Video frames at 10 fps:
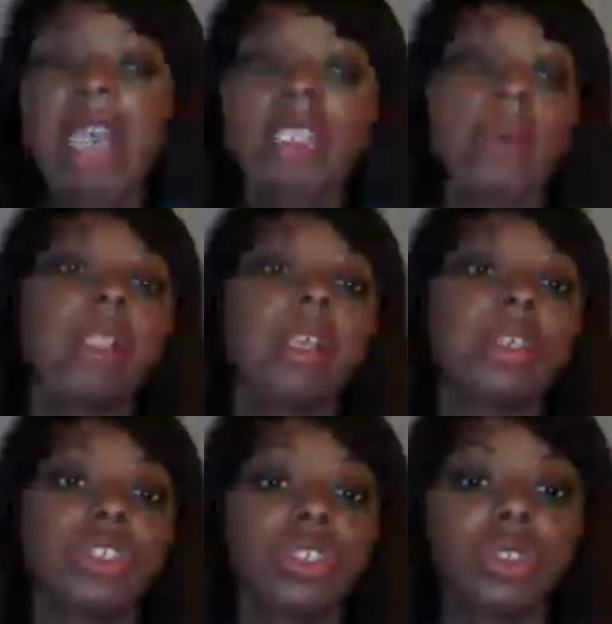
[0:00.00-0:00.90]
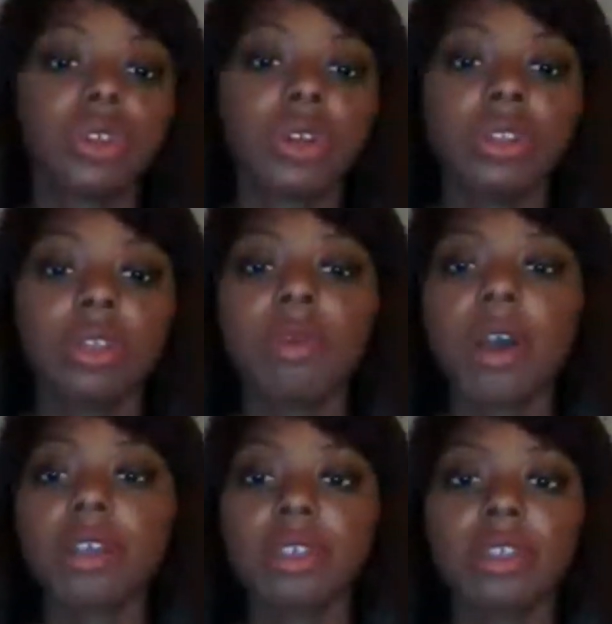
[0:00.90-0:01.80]
as well as just learn the
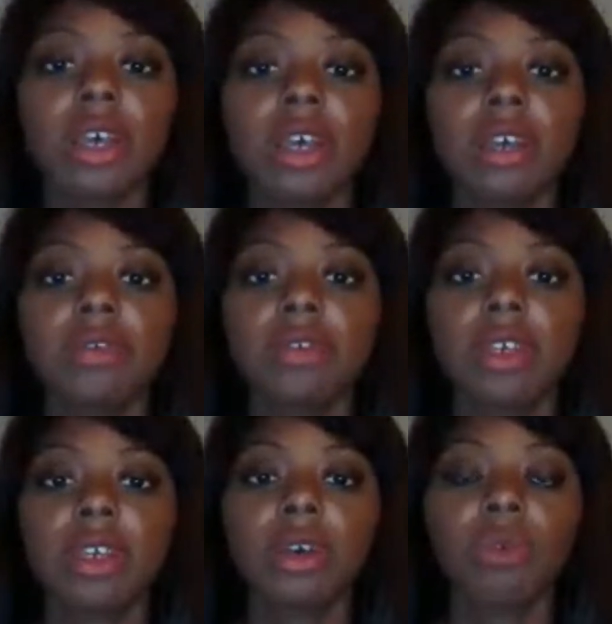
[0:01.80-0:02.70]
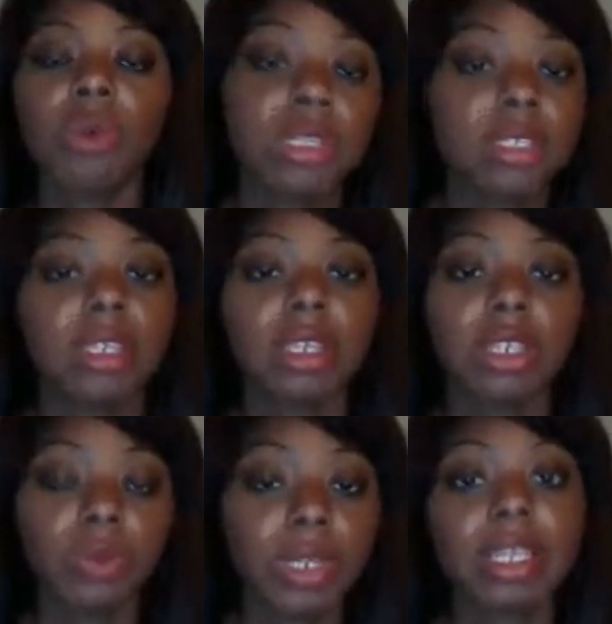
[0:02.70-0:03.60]
process of what it's
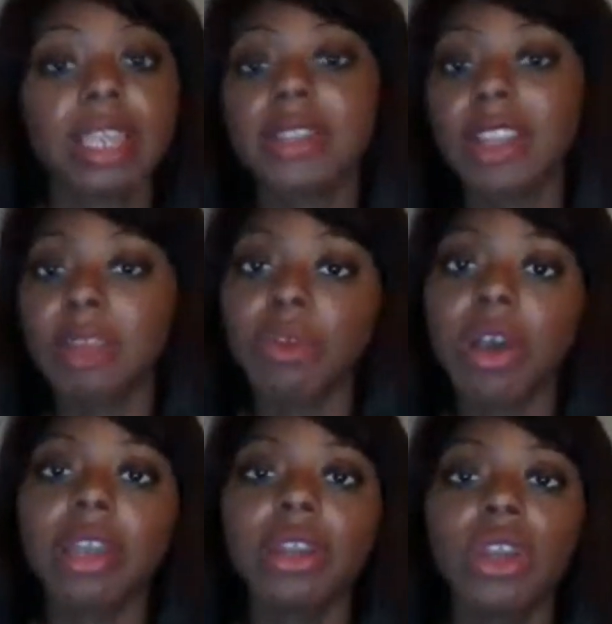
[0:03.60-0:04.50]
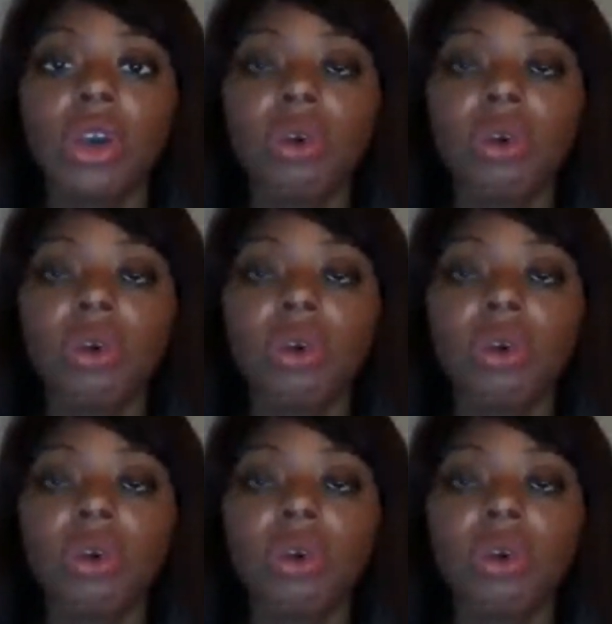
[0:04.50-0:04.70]
like studying abroad,